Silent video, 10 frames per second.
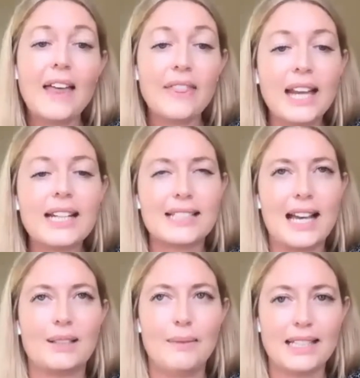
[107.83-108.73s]
And that
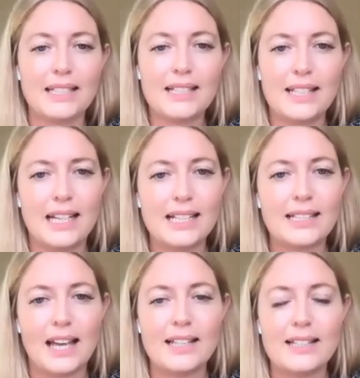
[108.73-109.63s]
exact message that he
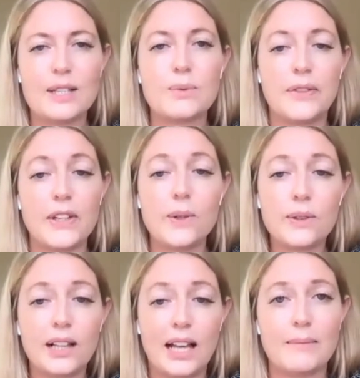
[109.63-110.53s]
says is what the
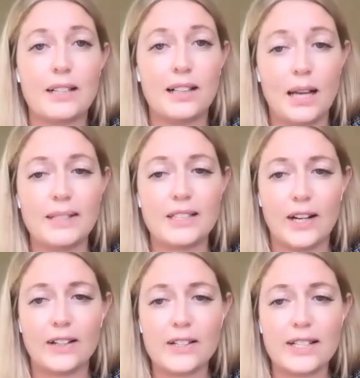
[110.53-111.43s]
youth climate, climate
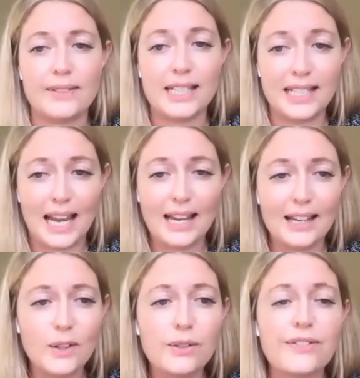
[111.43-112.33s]
strikers of
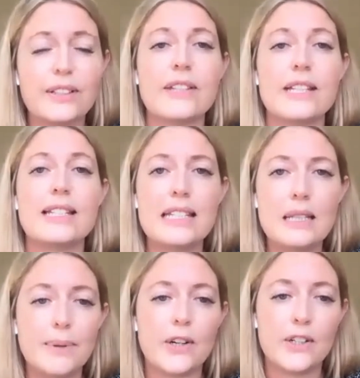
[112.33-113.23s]
today, who feel the
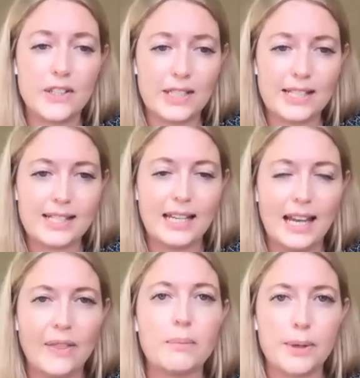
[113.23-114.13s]
deep urgency
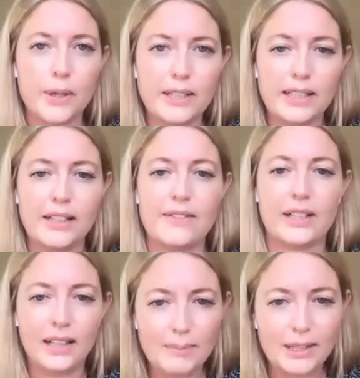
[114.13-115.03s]
and the burden of the
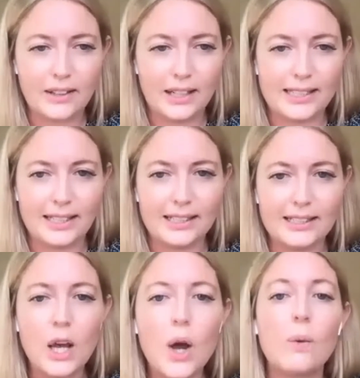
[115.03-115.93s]
climate
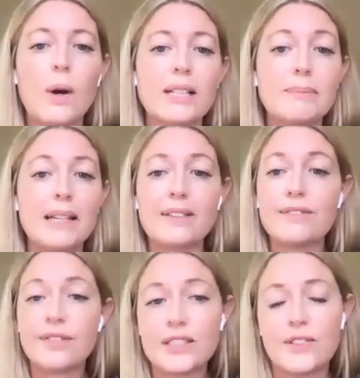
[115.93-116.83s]
crisis while being
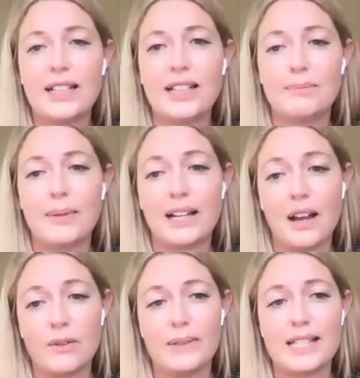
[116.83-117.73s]
frustrated by
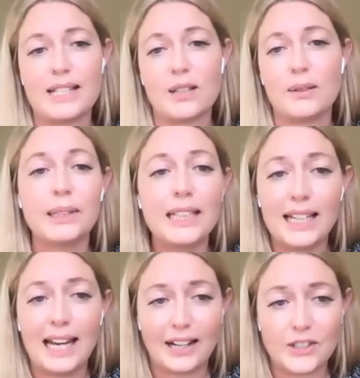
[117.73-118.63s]
government's complete
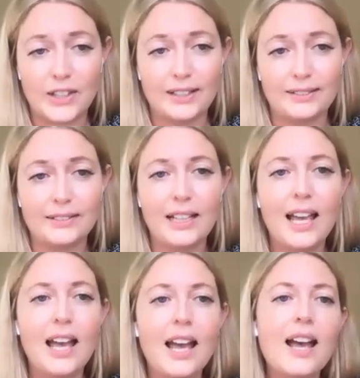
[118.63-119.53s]
inaction.
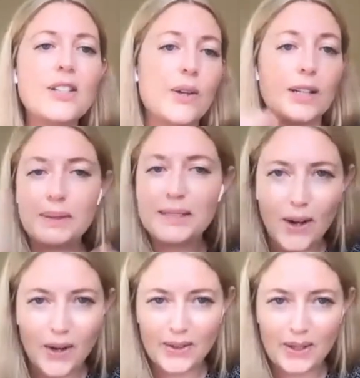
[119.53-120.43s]
So as we
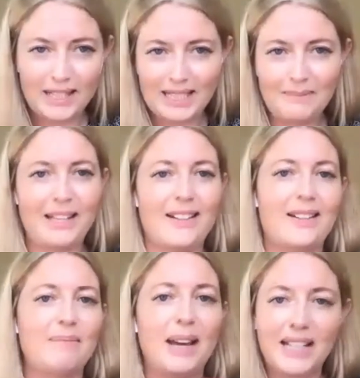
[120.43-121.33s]
saw on the
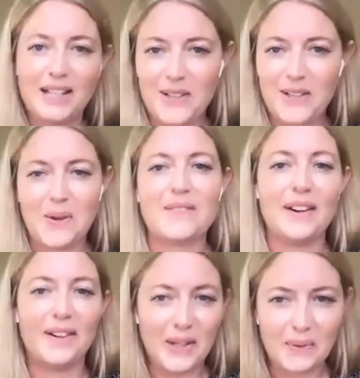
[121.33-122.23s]
Mentimeter, many of you are
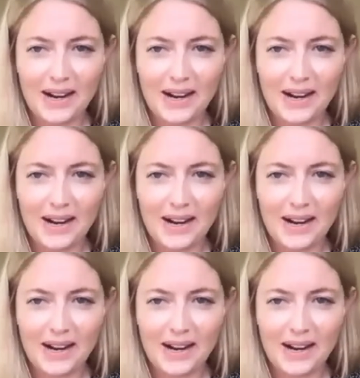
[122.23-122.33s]
very